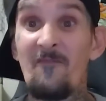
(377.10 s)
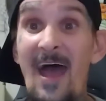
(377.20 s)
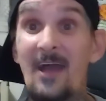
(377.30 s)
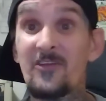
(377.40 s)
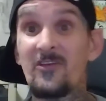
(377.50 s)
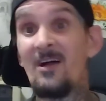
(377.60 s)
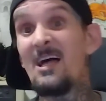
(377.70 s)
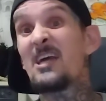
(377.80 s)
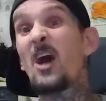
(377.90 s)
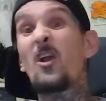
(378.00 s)
Facts.
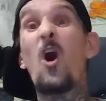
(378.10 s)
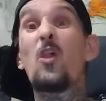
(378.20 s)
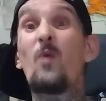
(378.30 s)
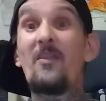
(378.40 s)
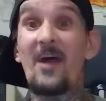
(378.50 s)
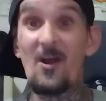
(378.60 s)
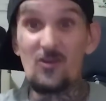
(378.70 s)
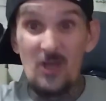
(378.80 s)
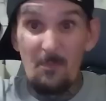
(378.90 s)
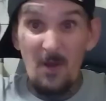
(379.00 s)
Got all the way
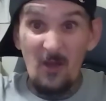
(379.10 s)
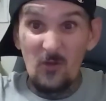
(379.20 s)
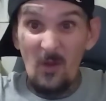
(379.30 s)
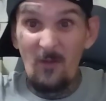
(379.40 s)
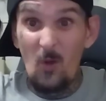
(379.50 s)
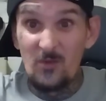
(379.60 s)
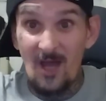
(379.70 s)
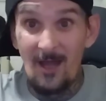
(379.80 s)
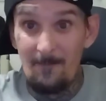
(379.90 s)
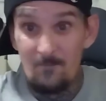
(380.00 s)
there, tripping on his leg the whole
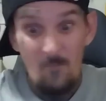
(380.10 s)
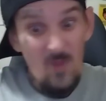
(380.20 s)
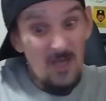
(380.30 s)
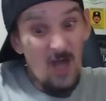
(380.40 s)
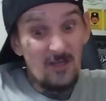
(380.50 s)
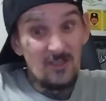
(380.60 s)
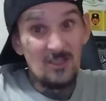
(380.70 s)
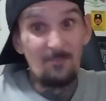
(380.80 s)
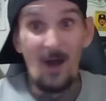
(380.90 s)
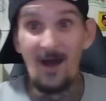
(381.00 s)
time. Got to
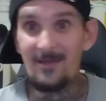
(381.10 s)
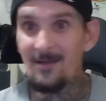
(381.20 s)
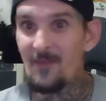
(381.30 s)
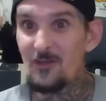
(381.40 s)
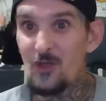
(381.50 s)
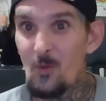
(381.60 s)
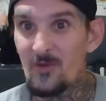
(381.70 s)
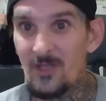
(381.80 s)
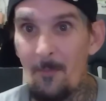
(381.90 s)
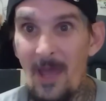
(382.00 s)
the spot. The dude
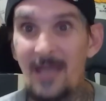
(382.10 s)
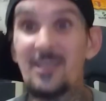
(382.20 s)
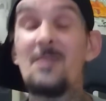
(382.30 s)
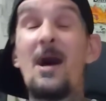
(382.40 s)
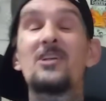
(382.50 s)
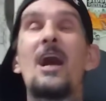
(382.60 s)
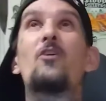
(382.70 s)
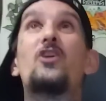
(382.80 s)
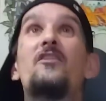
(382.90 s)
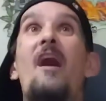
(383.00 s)
was in the pad. Can you imagine
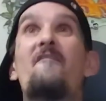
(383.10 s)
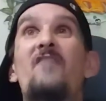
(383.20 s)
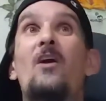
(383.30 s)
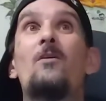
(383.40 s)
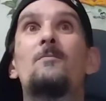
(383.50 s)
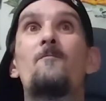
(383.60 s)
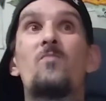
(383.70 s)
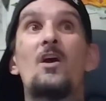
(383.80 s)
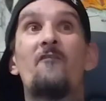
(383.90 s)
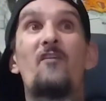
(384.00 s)
how good that felt?
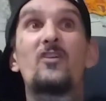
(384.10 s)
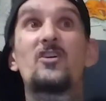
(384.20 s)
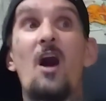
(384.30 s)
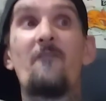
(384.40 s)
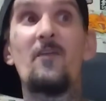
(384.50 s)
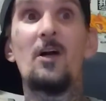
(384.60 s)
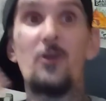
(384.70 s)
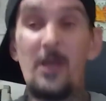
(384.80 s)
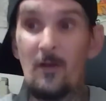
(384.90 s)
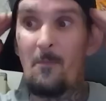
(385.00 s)
First off,
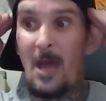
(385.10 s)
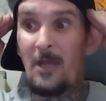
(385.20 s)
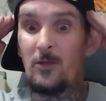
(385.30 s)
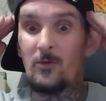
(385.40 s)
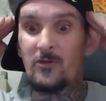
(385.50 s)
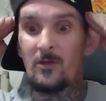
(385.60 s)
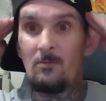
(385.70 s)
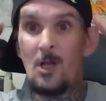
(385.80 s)
you hear the bad news.